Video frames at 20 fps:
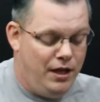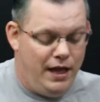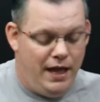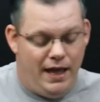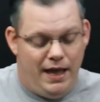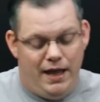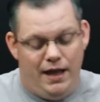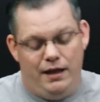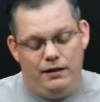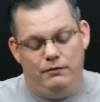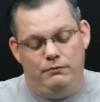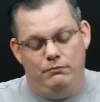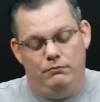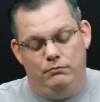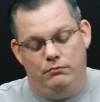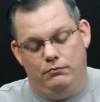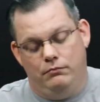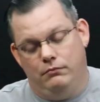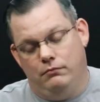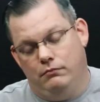and
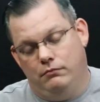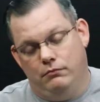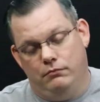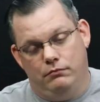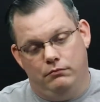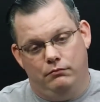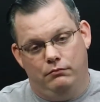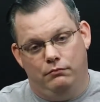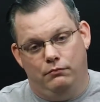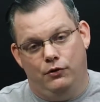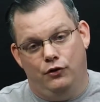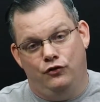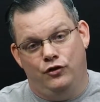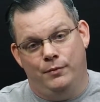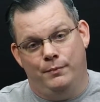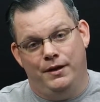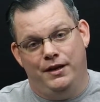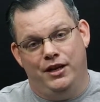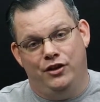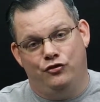
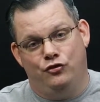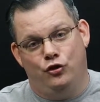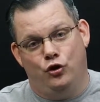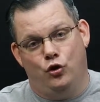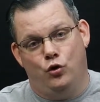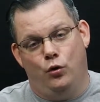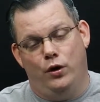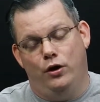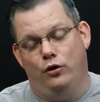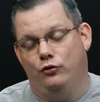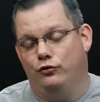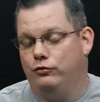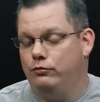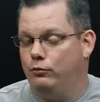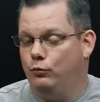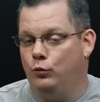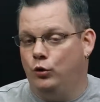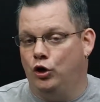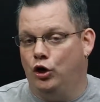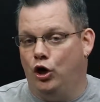some additional coils
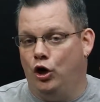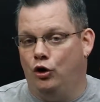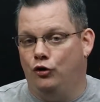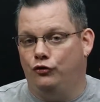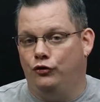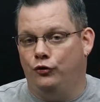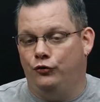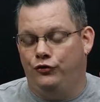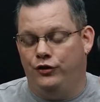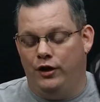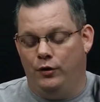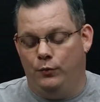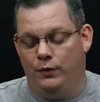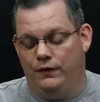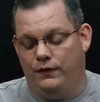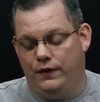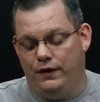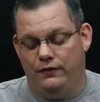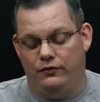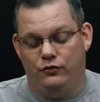were also sent
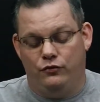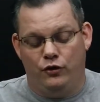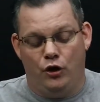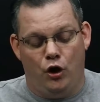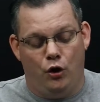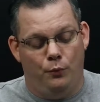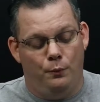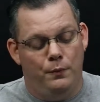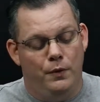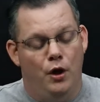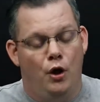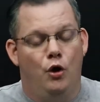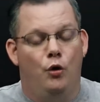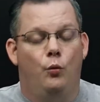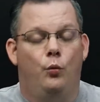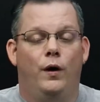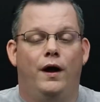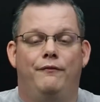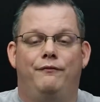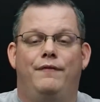with this. So
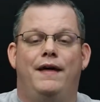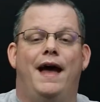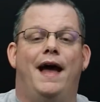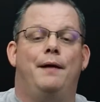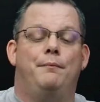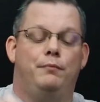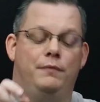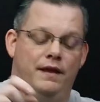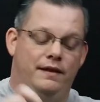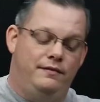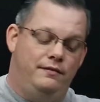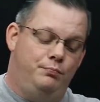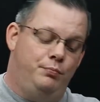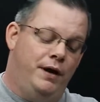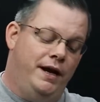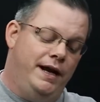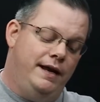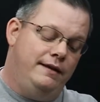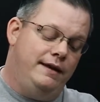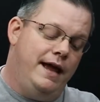with that, let's
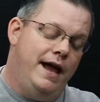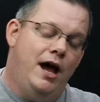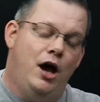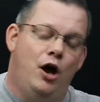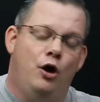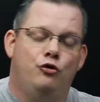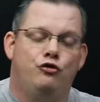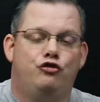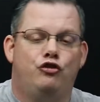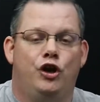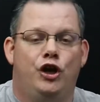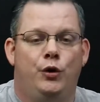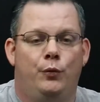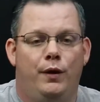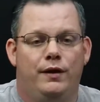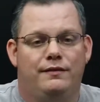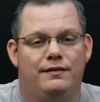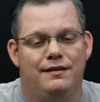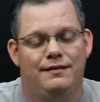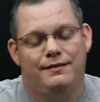break it down, show you
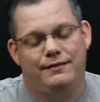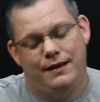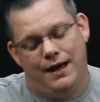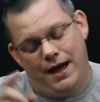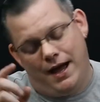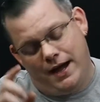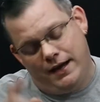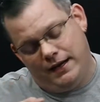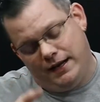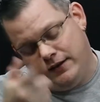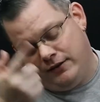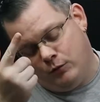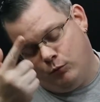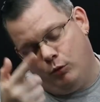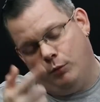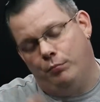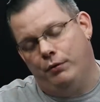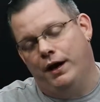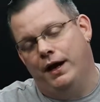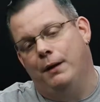what's inside, and then we'll
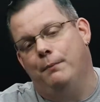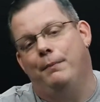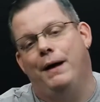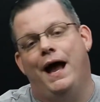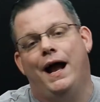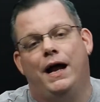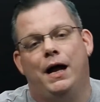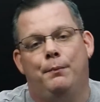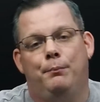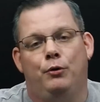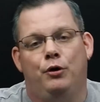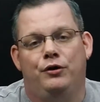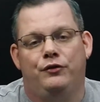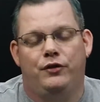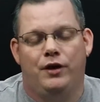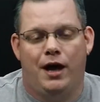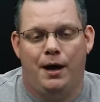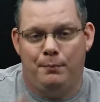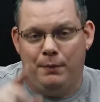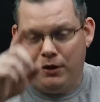bring it back up on
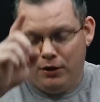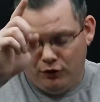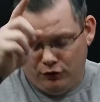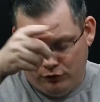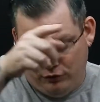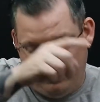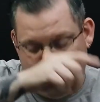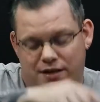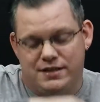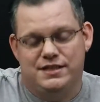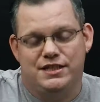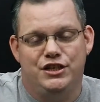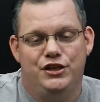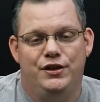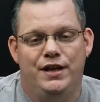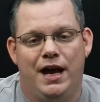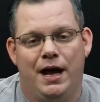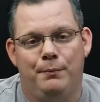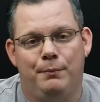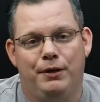top. So I'll see you
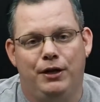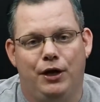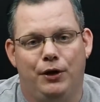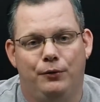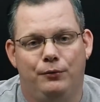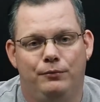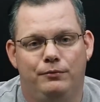down below.